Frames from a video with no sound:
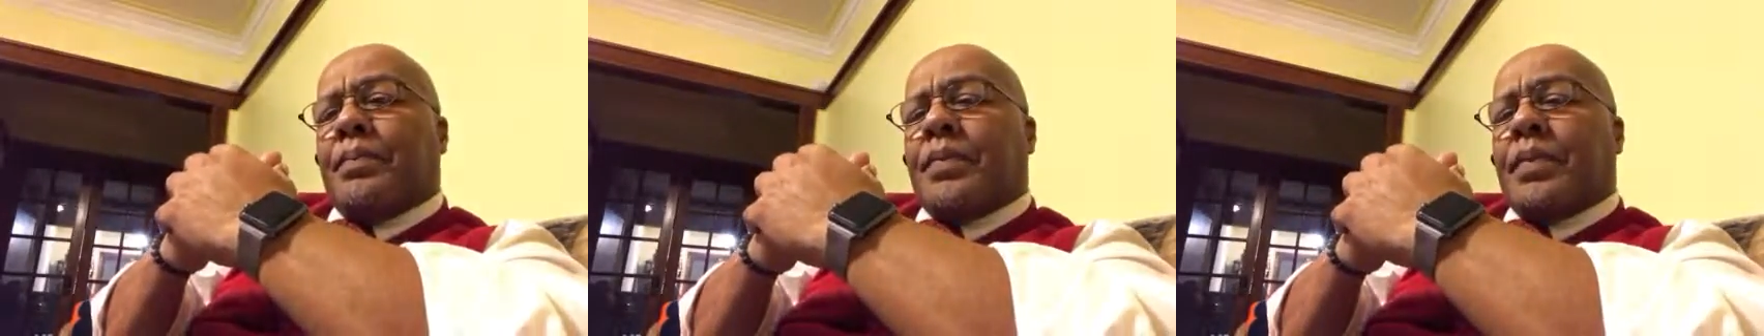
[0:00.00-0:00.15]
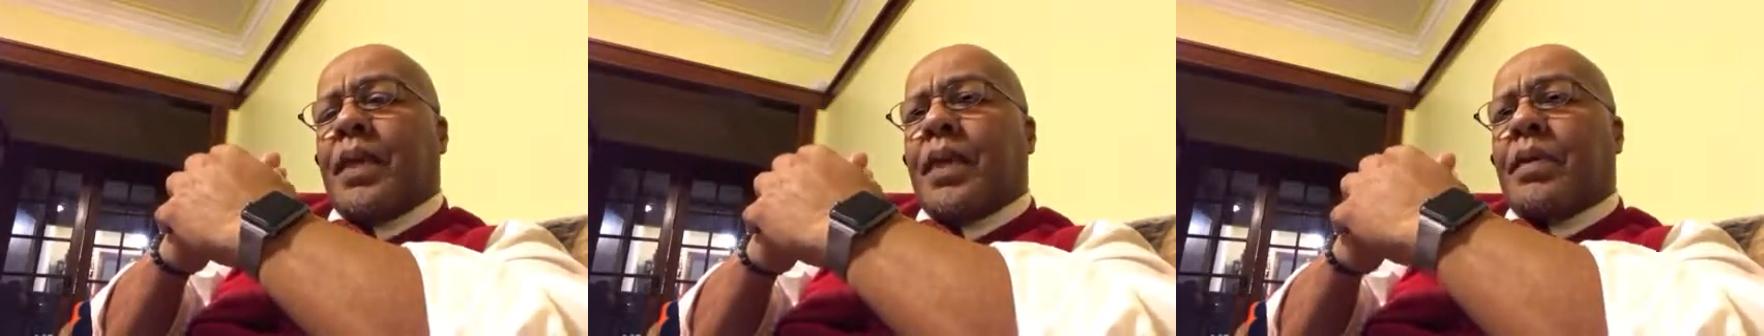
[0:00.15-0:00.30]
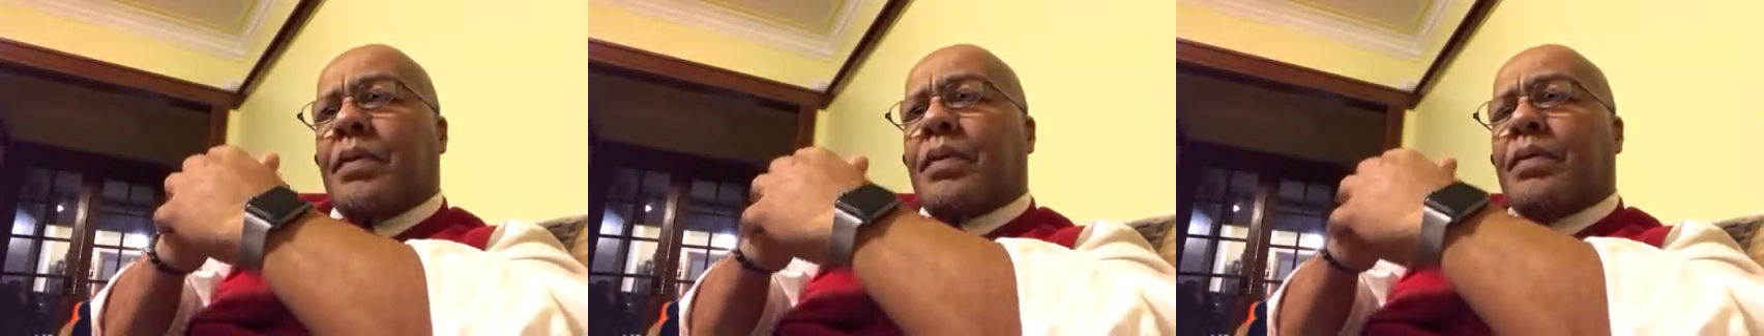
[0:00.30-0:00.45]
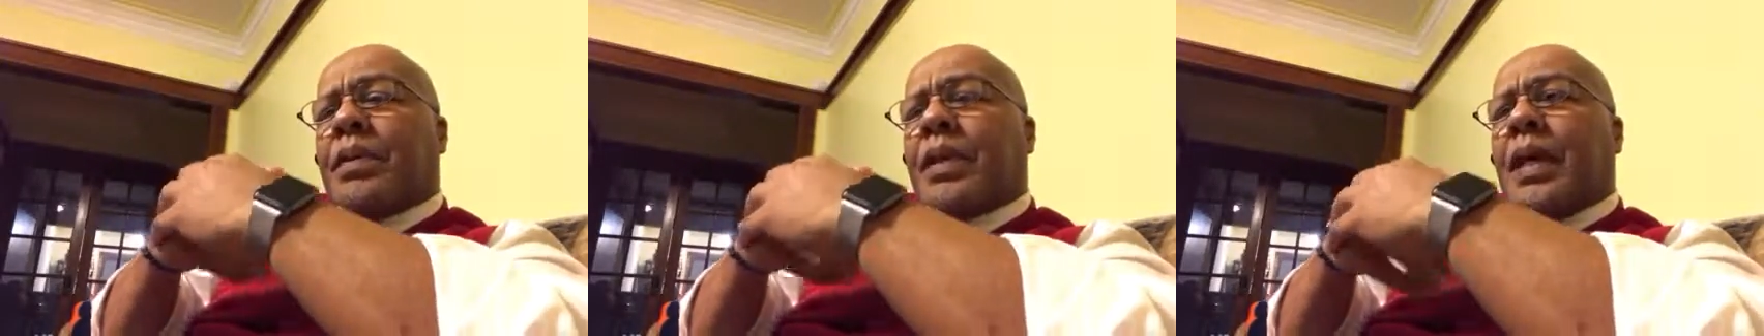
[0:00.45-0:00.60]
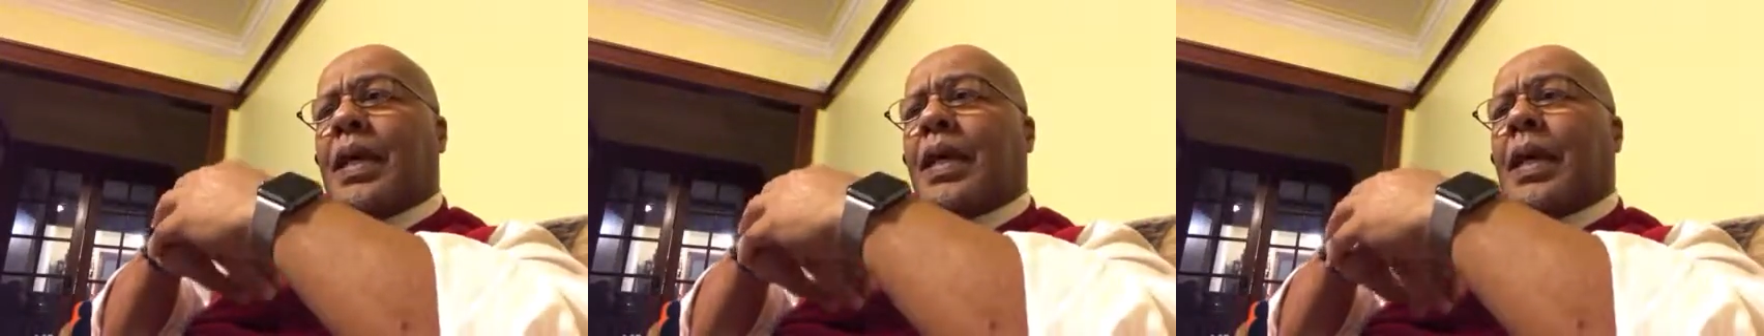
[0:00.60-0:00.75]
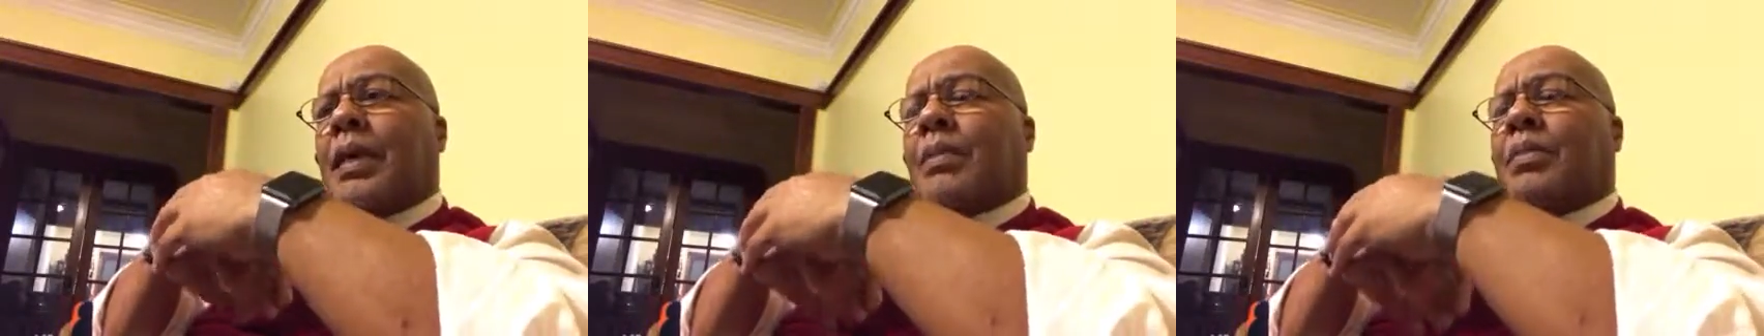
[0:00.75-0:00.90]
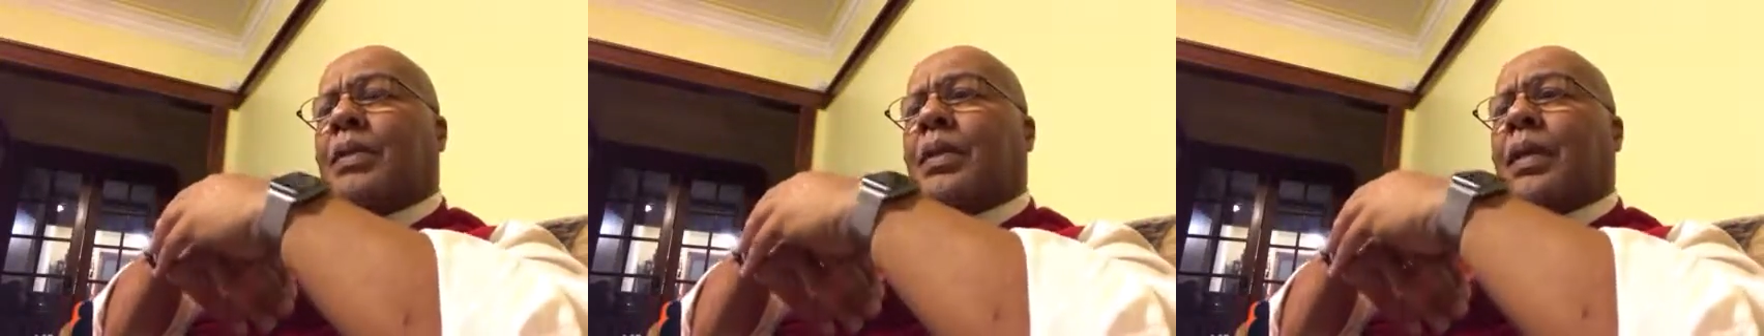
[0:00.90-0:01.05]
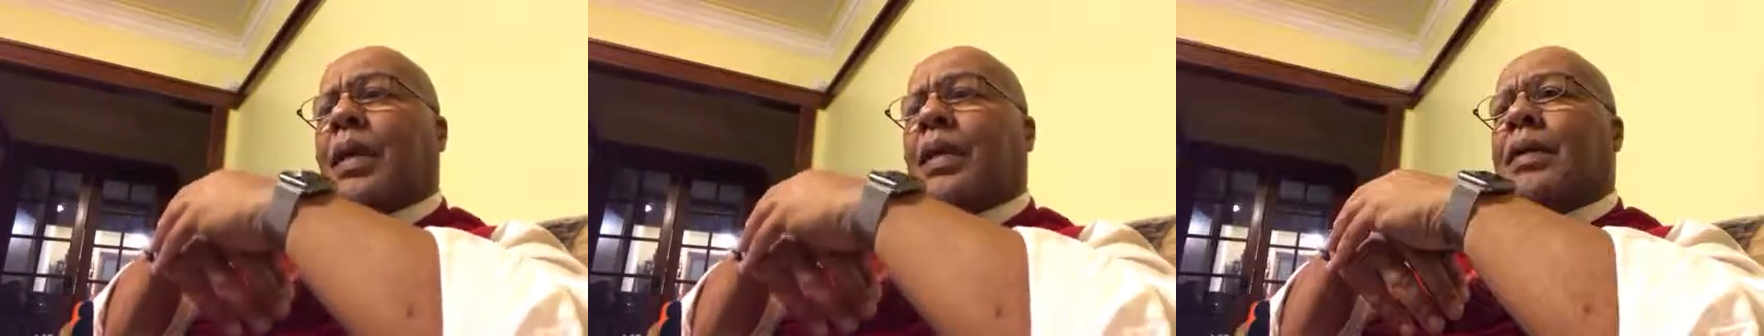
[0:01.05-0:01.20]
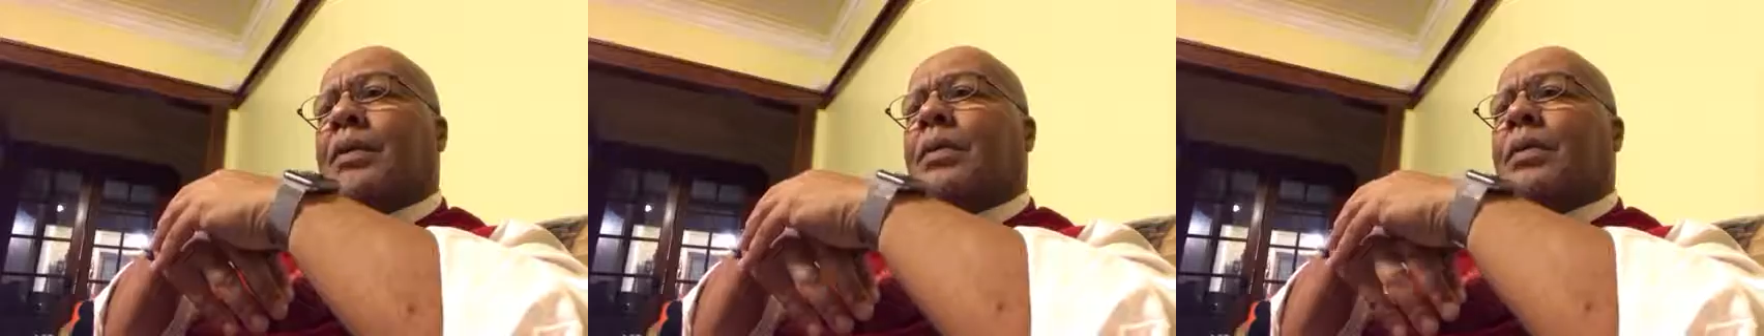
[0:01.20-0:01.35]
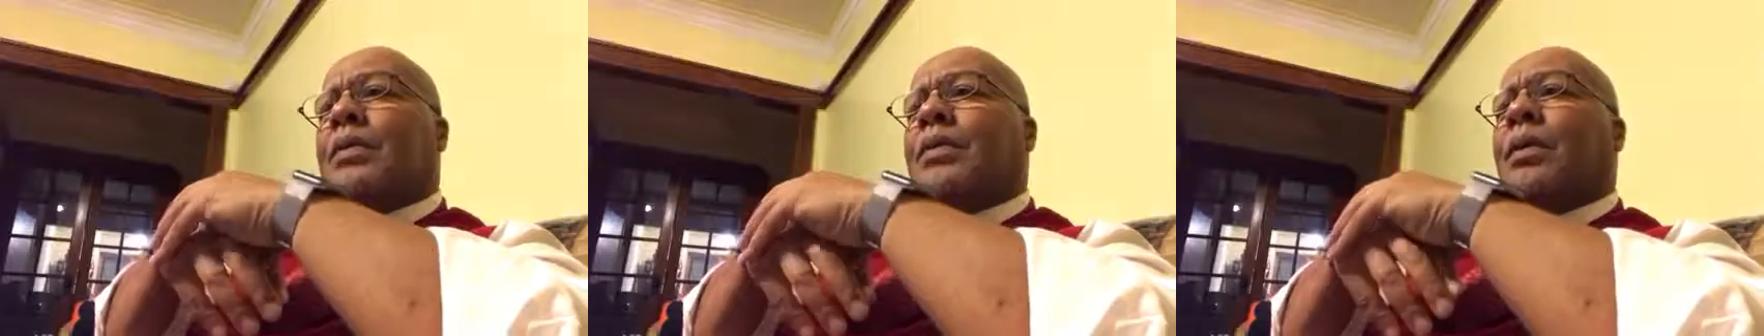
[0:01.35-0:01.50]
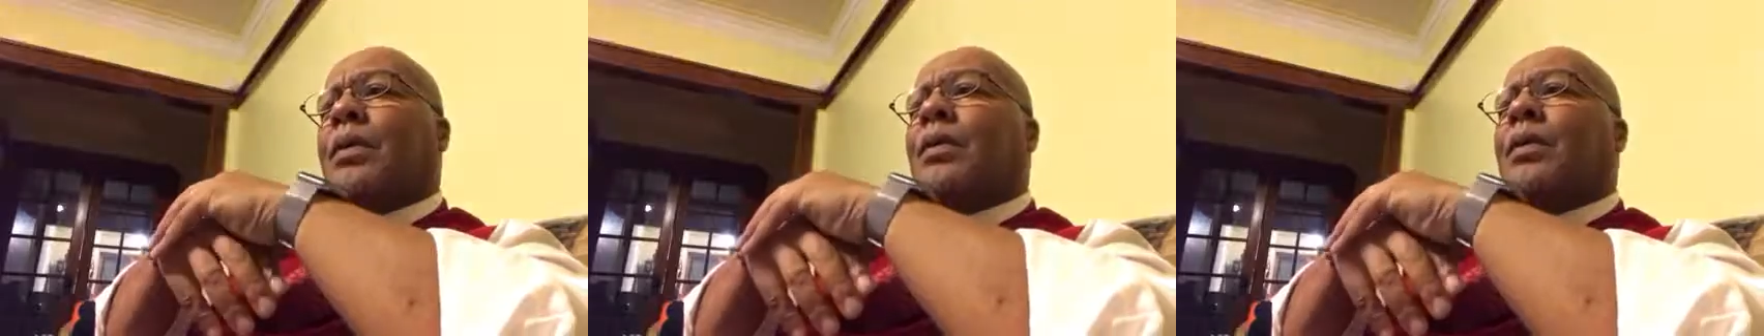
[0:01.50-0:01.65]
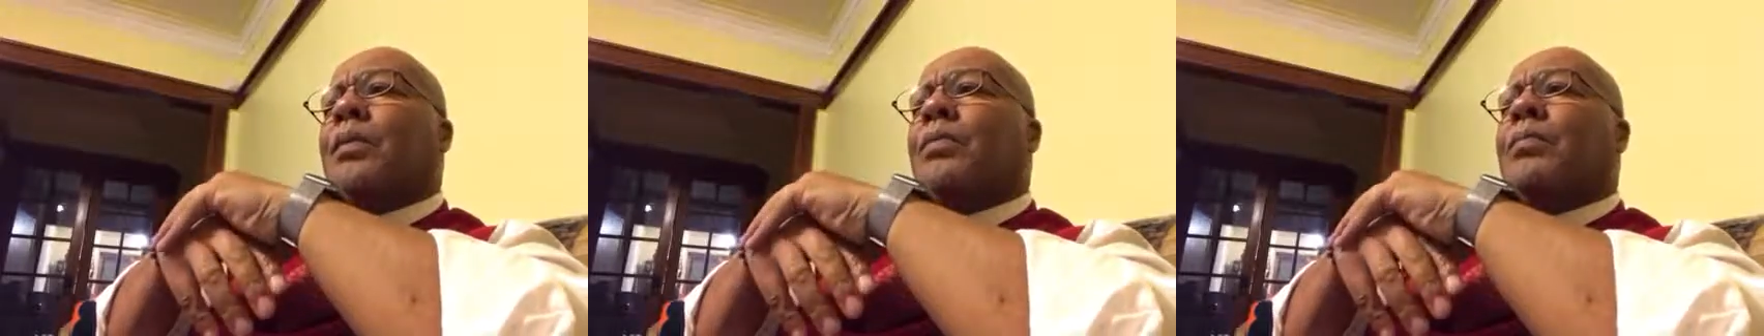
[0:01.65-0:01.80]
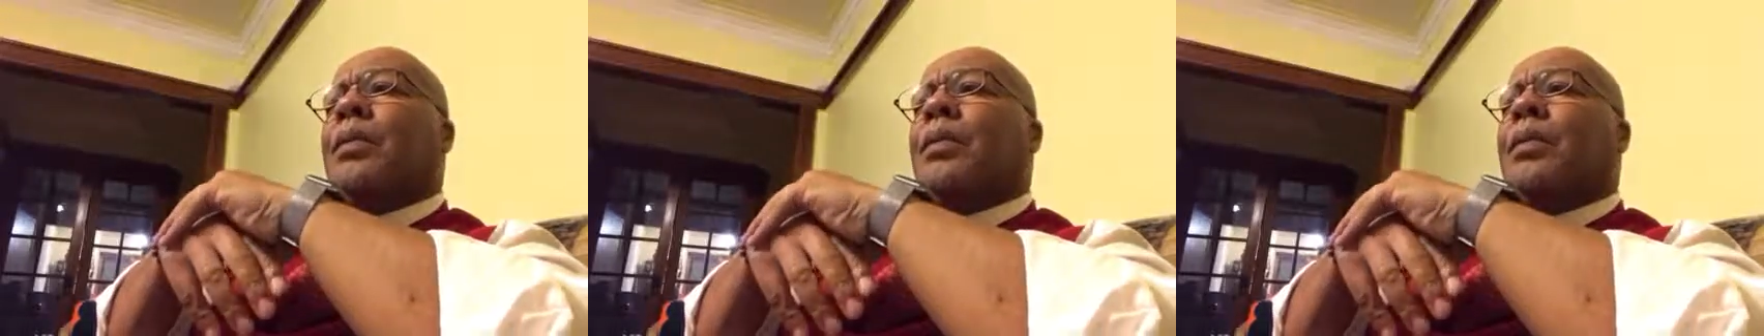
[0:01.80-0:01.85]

The other thing I would like to talk